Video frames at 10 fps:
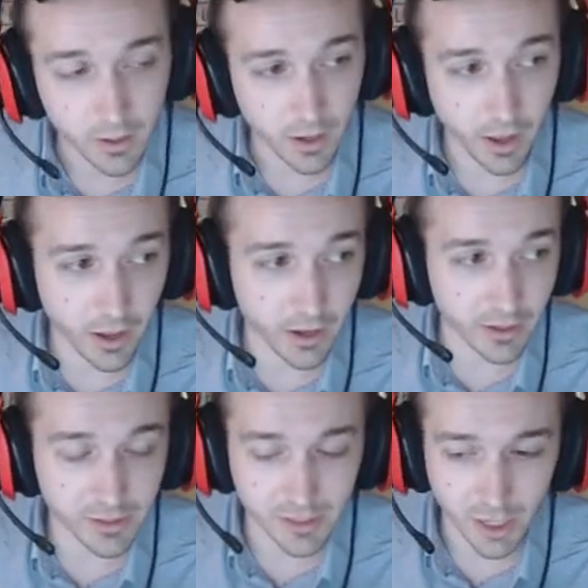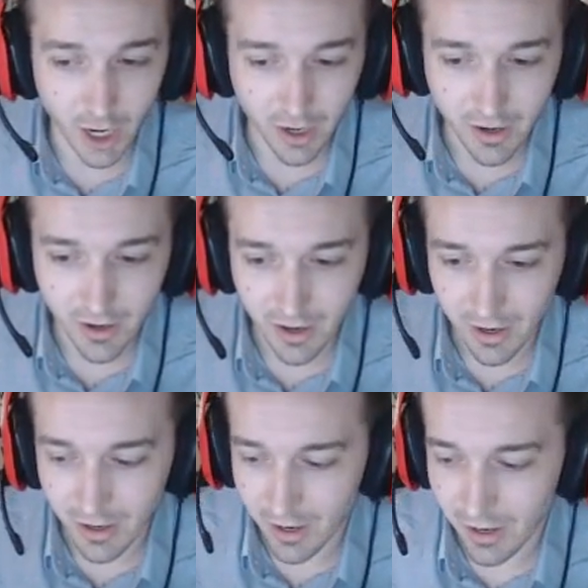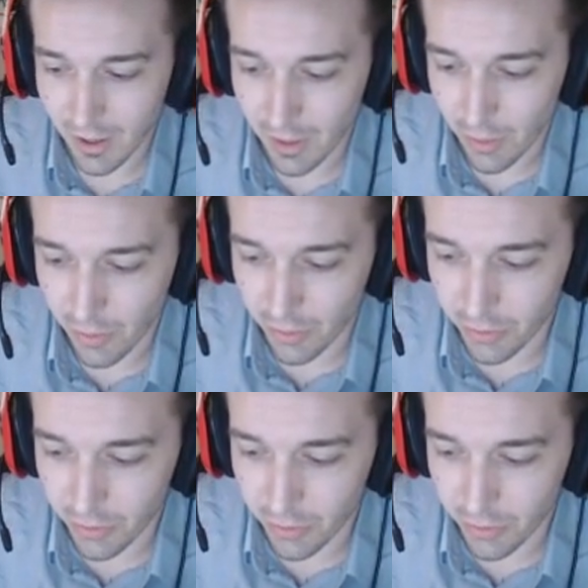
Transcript: I was and just going to say that exact series.